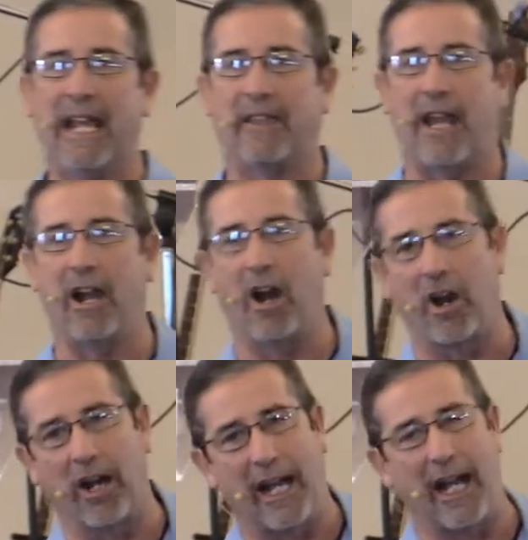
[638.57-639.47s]
They
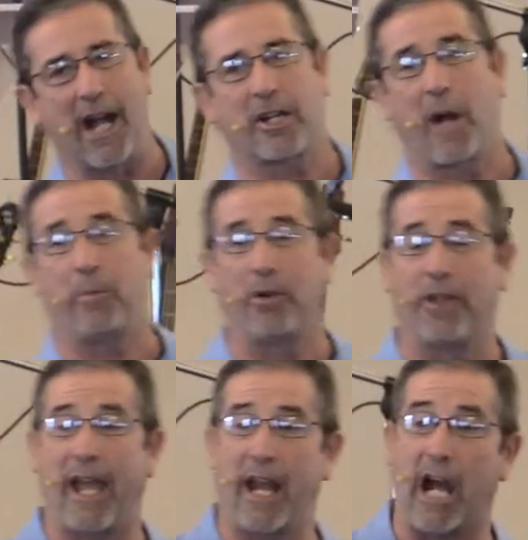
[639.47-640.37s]
are uh, a couple
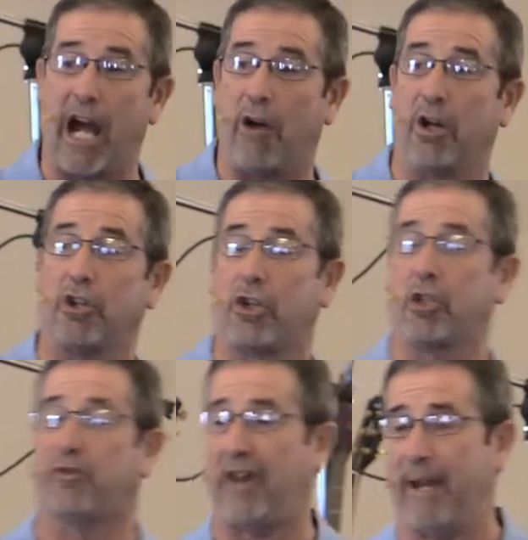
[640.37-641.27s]
that our
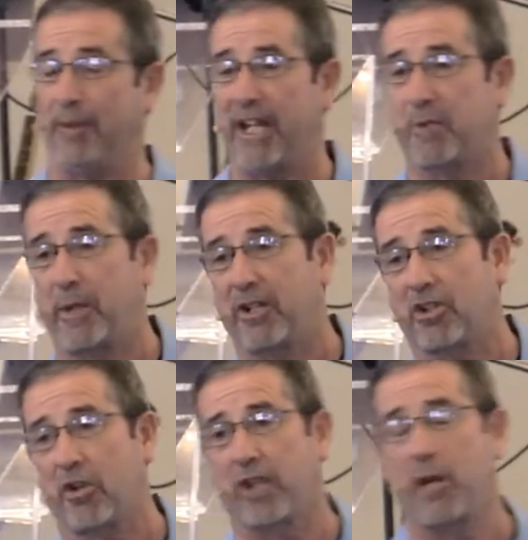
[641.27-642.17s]
church family has been
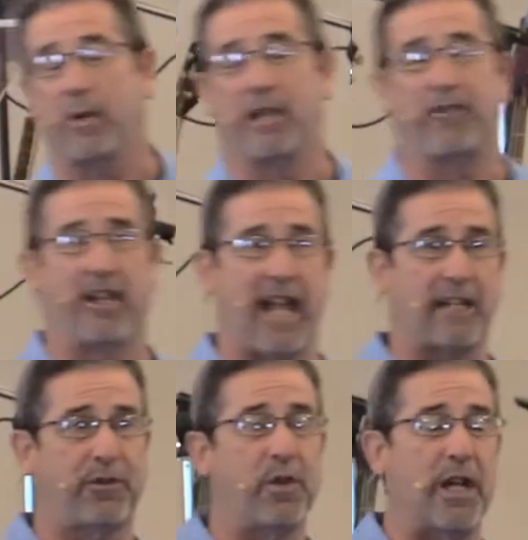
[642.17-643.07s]
associated with for the
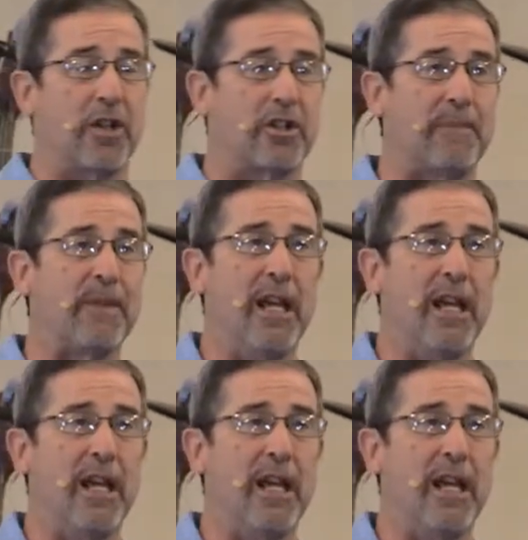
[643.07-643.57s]
last few years.